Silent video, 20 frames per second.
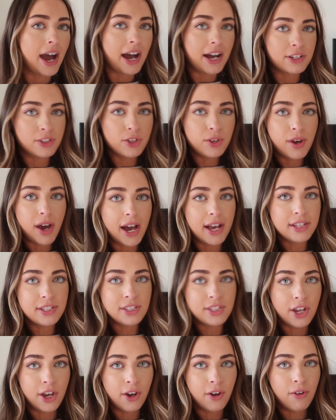as you
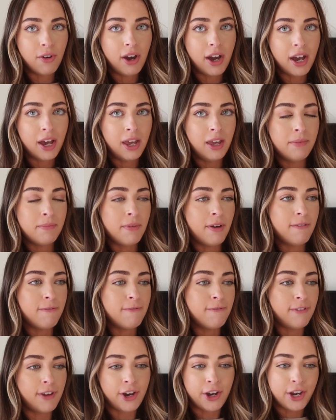guys know, I'm
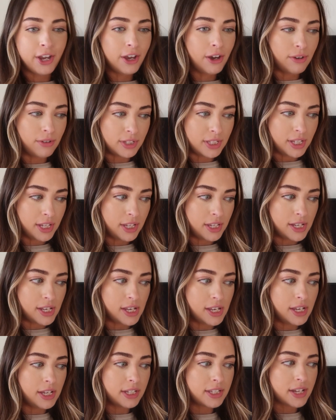very
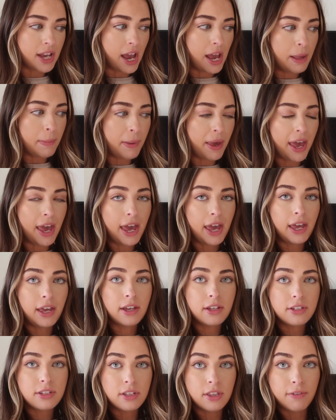OCD, type
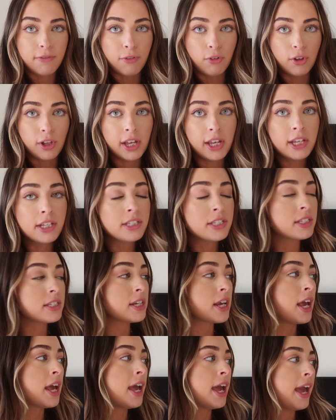A to the fullest,